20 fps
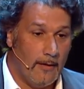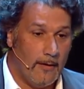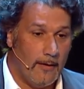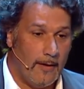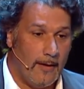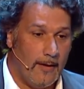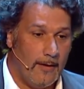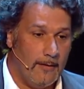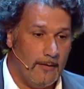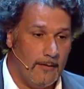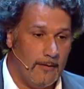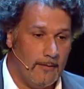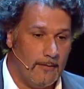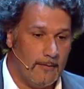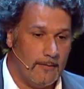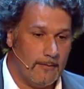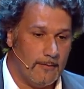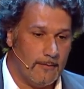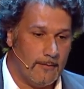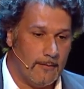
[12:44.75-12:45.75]
And
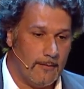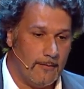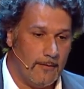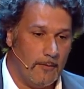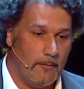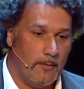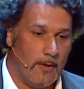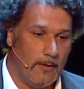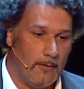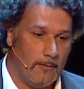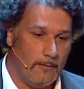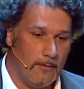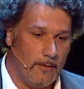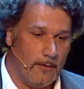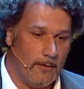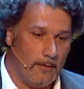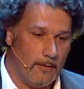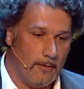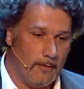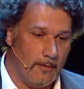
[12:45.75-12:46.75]
I think one of
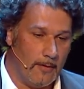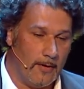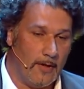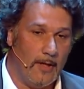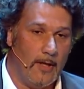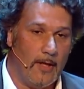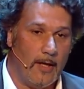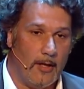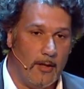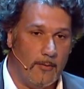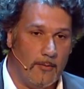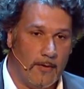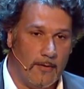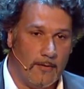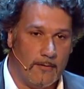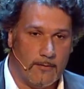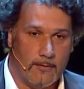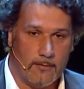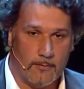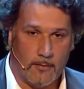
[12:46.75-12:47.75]
the key
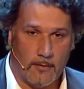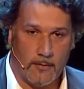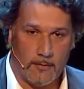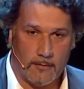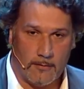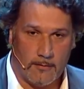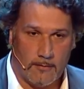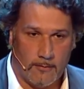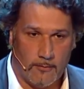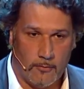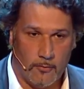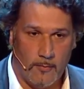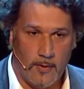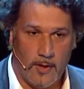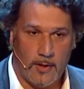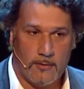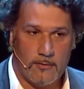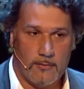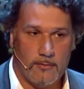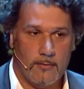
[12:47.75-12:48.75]
elements was to make
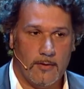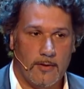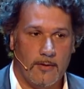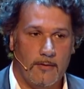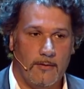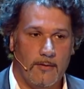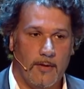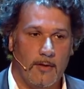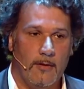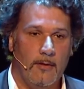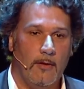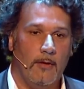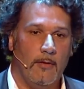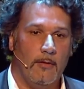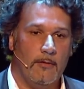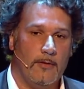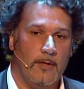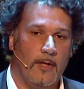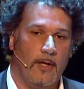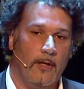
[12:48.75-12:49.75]
sure the
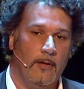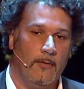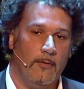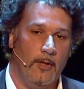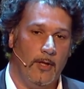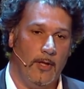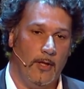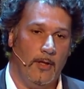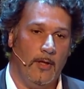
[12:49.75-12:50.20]
technology can really